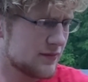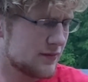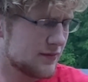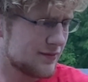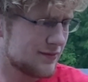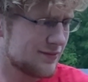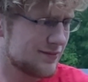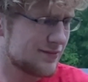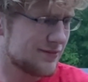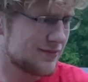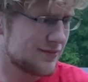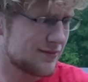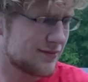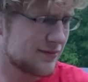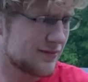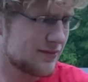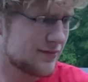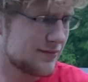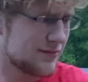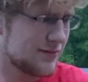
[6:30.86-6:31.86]

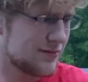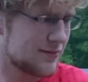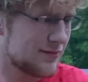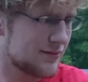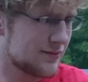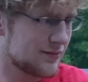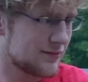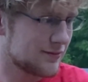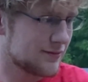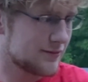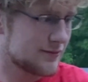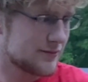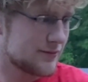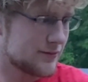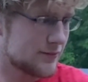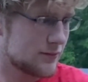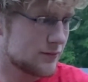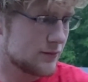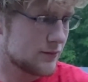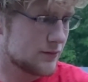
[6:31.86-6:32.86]

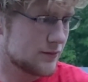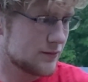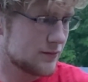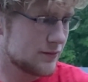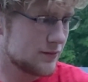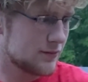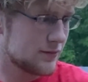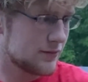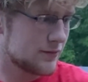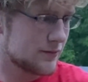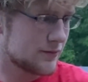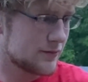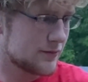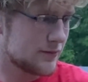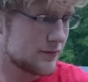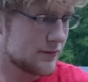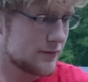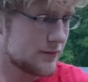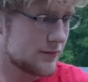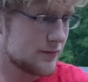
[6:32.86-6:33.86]

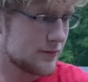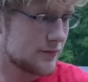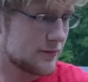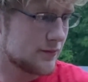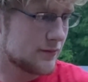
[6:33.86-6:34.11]
(silence)